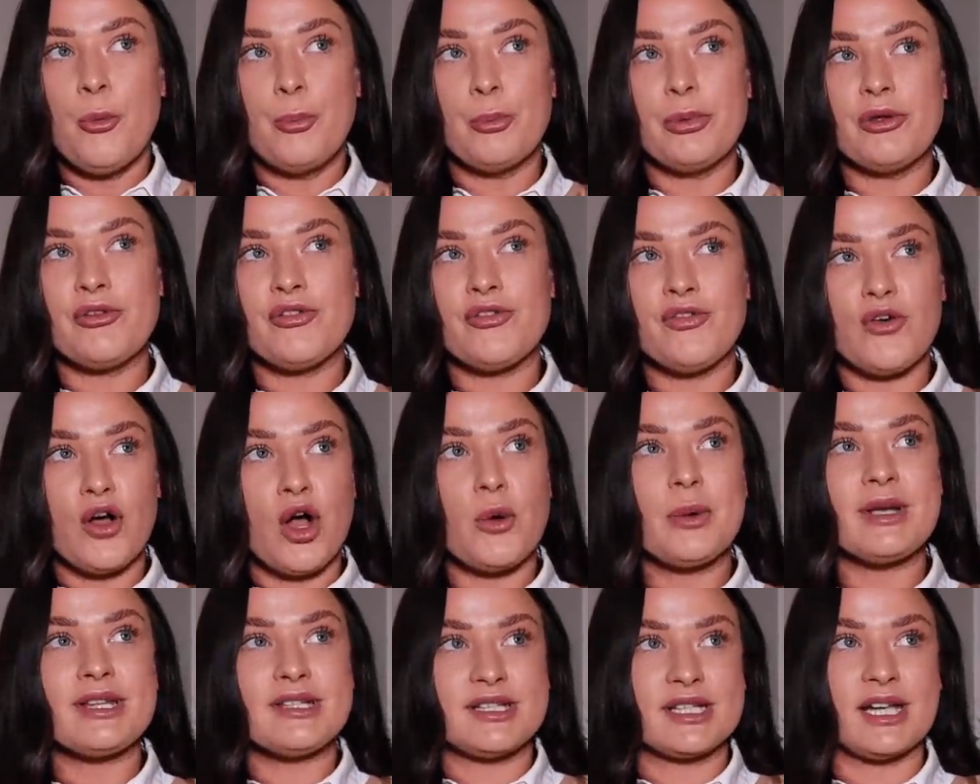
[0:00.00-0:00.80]

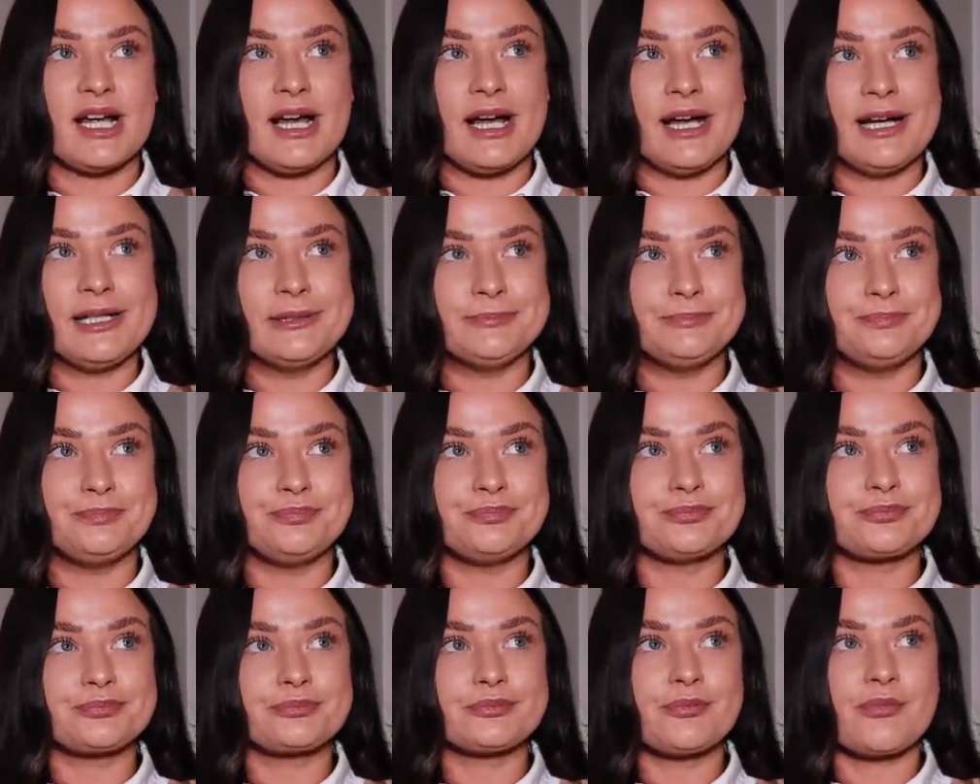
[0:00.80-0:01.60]
Before we start,
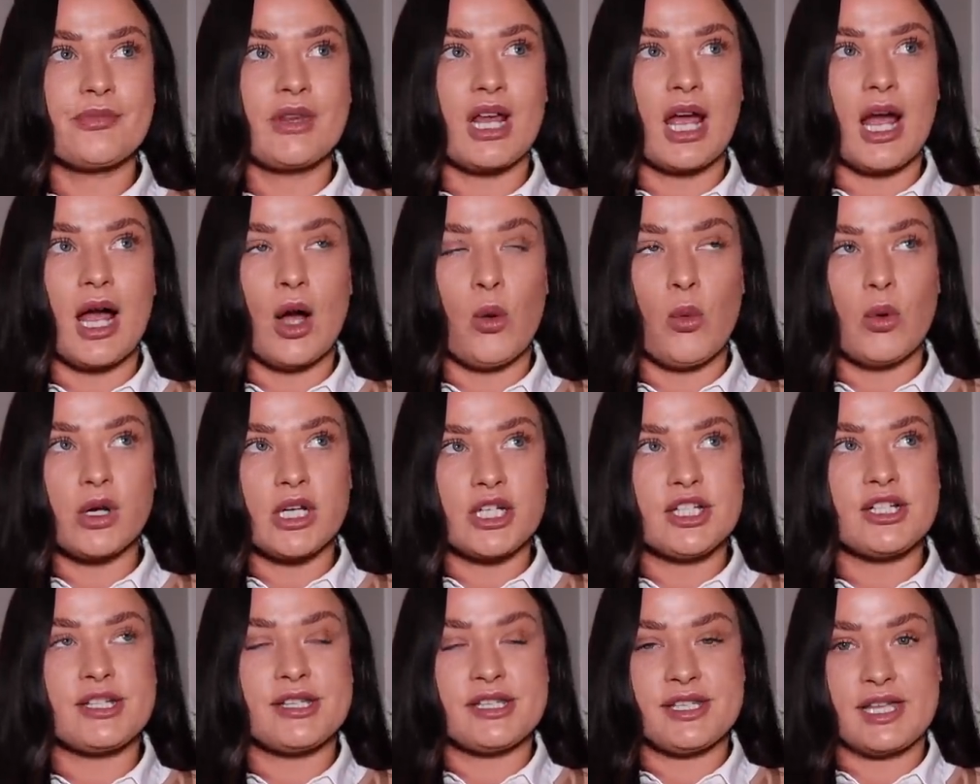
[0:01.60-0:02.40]
I
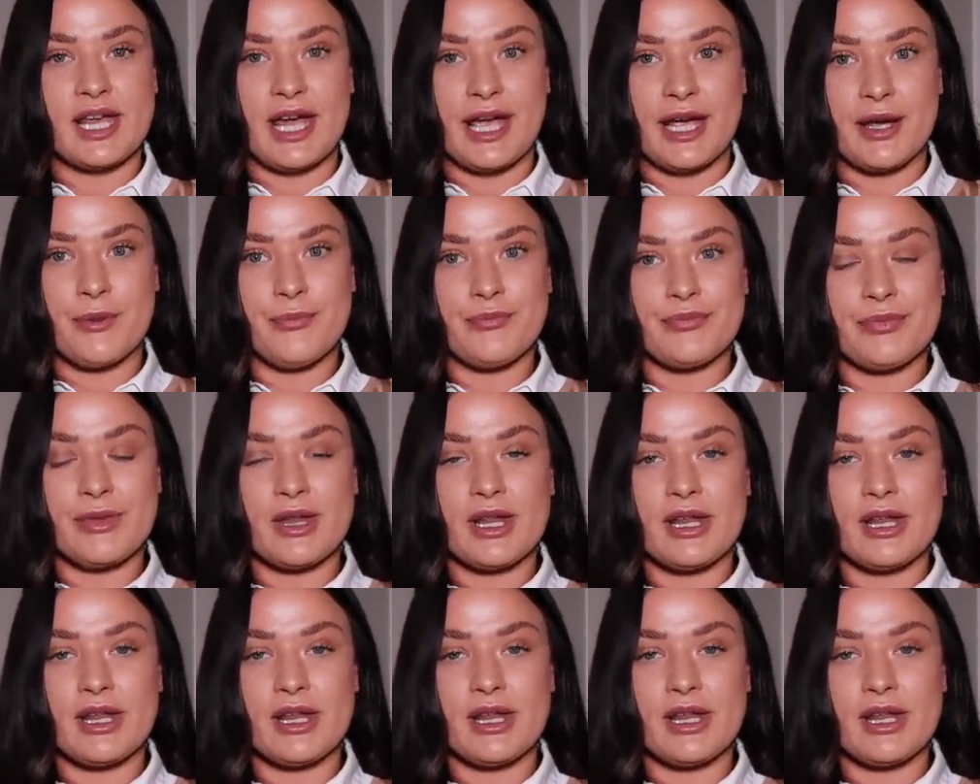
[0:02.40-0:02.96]
wanna just say,